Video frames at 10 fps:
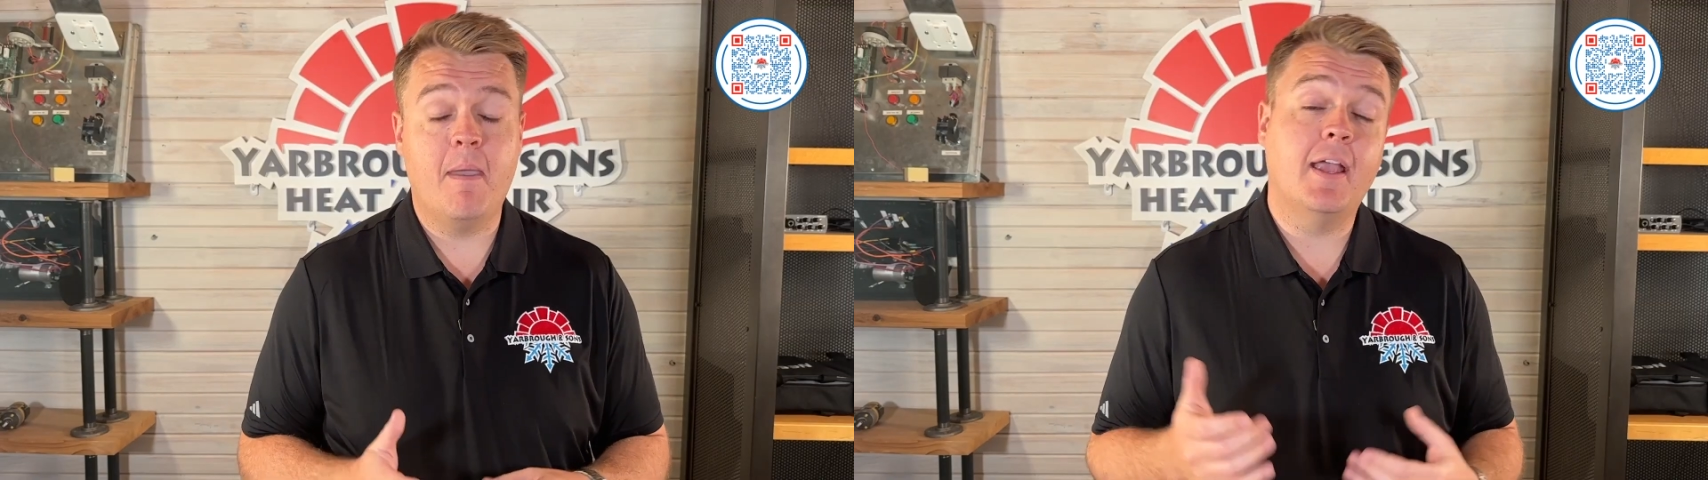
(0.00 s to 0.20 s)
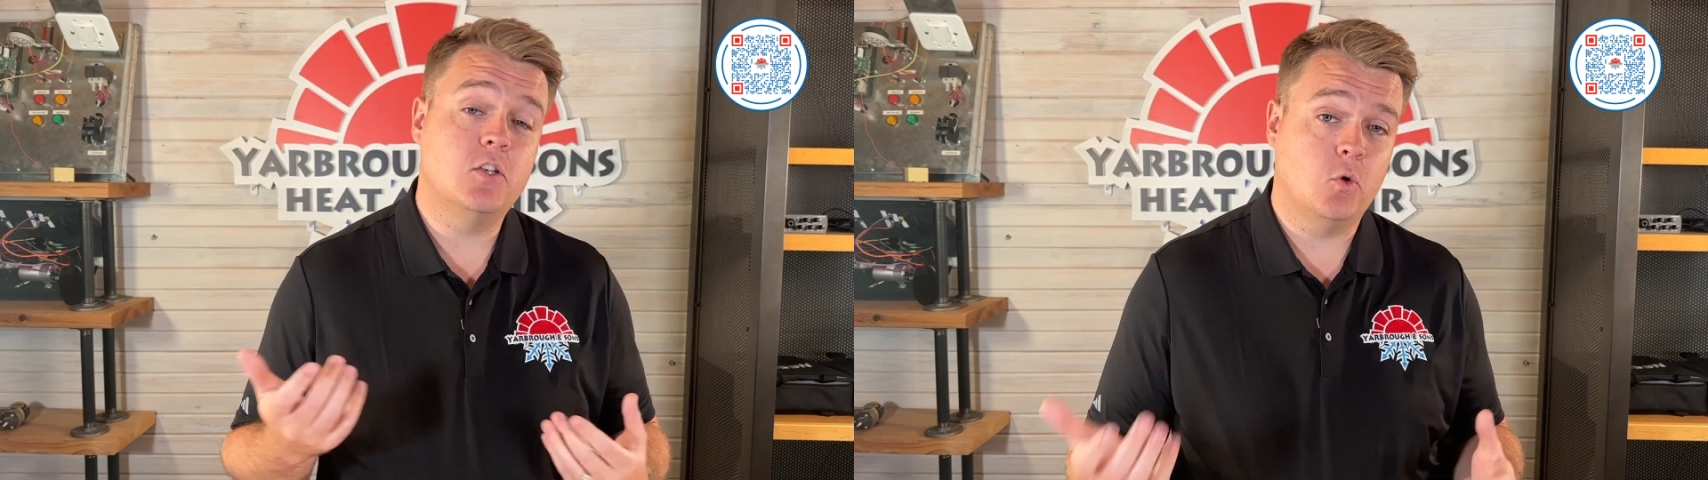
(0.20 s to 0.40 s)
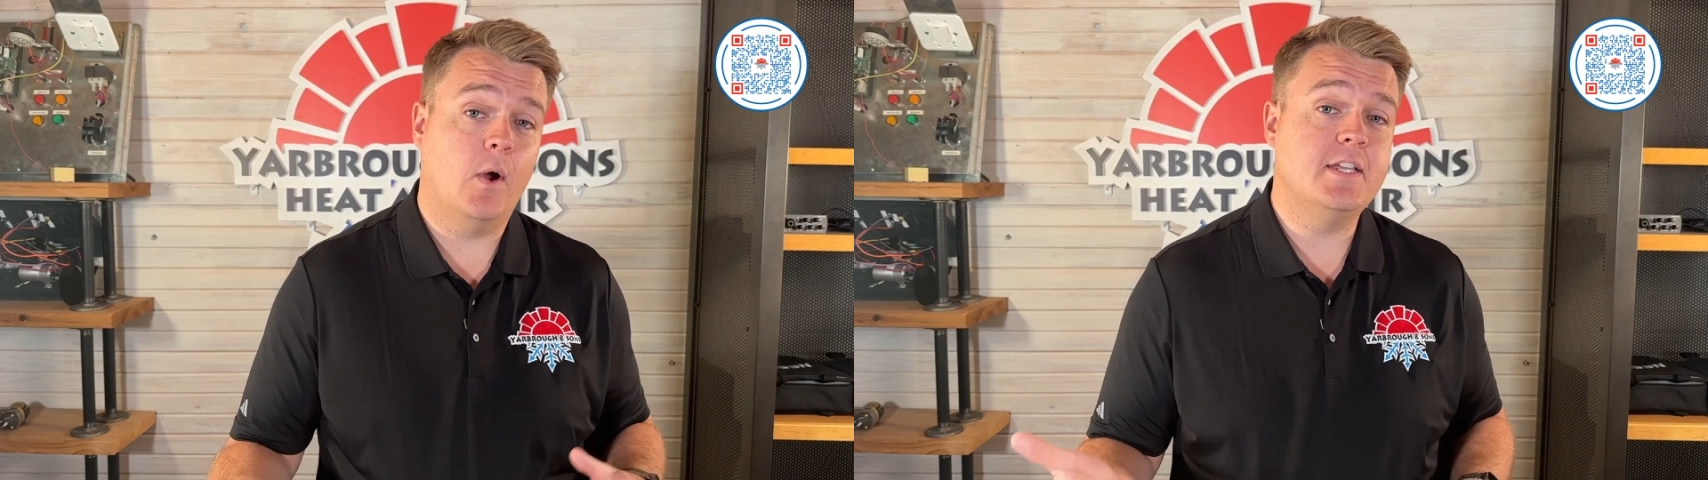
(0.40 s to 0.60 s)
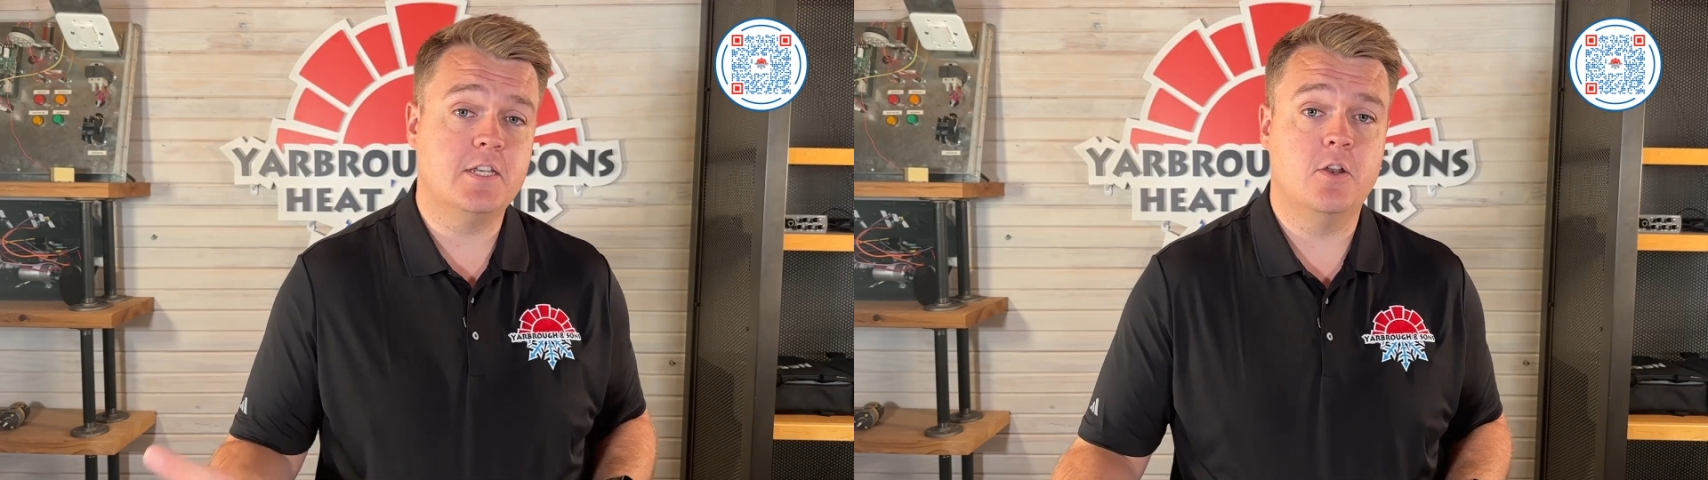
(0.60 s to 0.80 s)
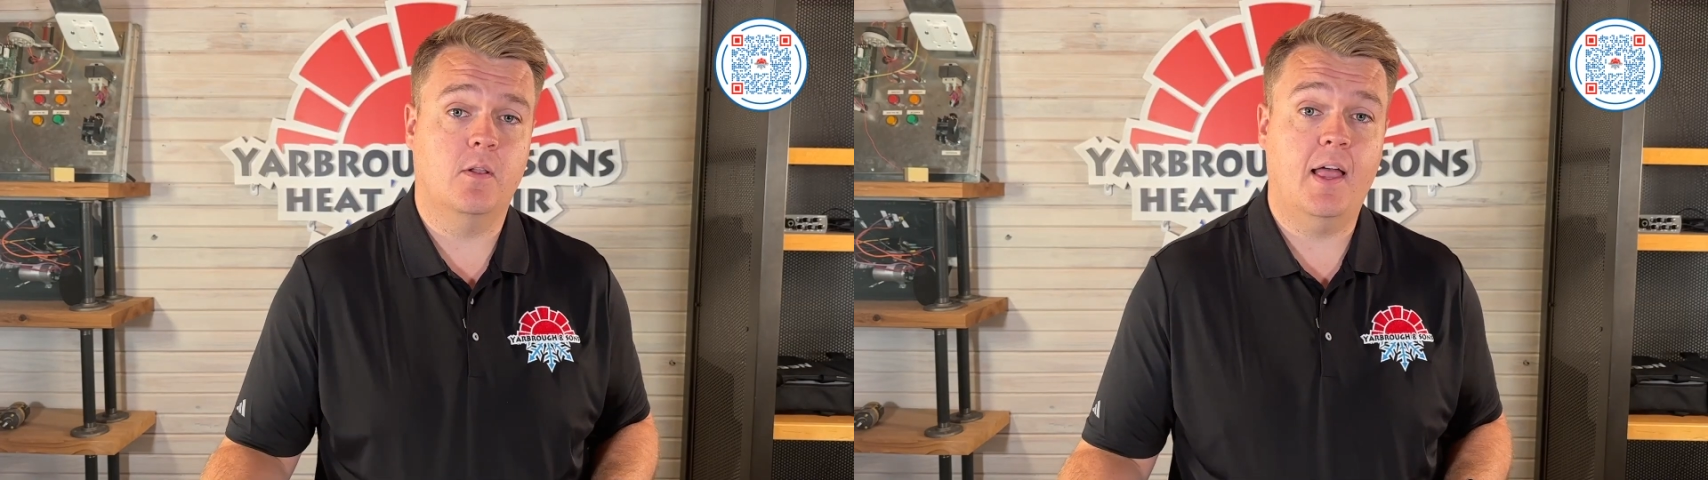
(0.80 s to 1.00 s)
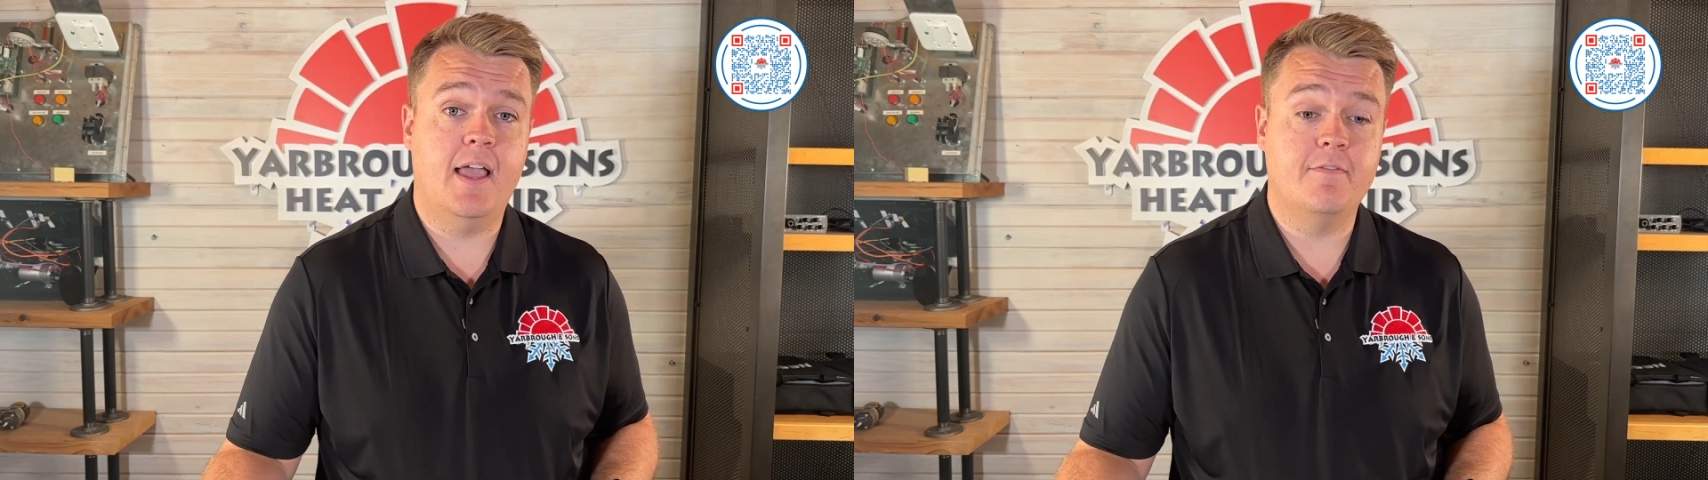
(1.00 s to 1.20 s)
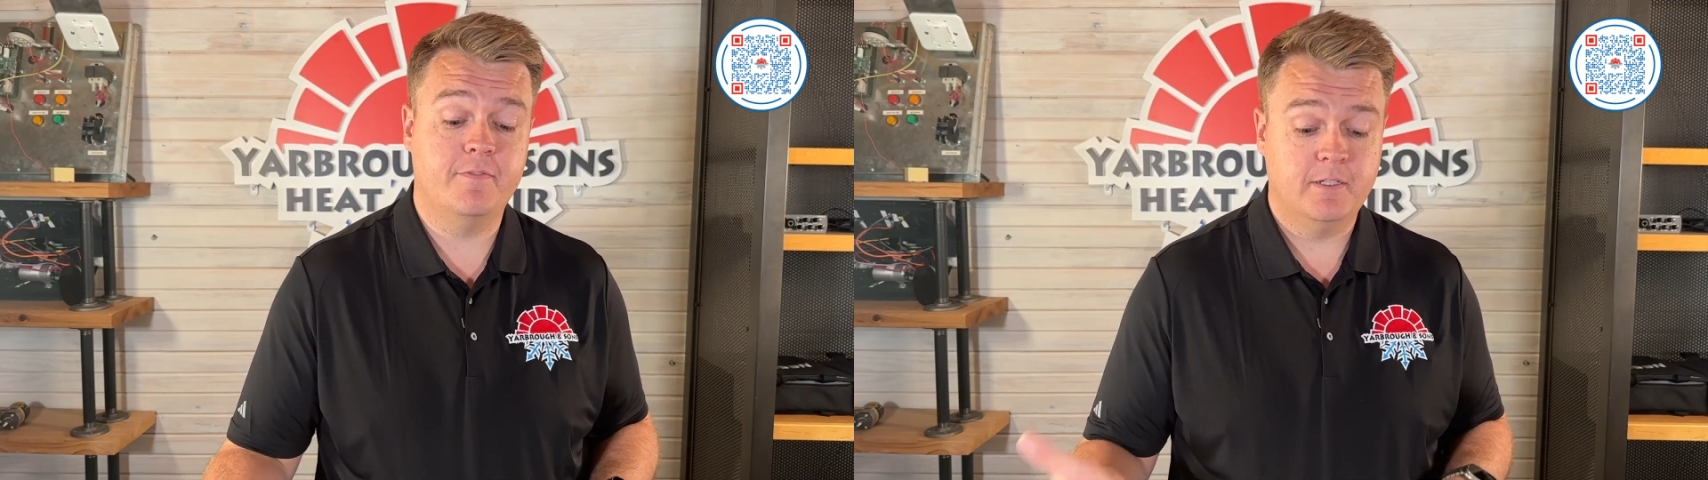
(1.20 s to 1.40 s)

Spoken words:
make twice in your life,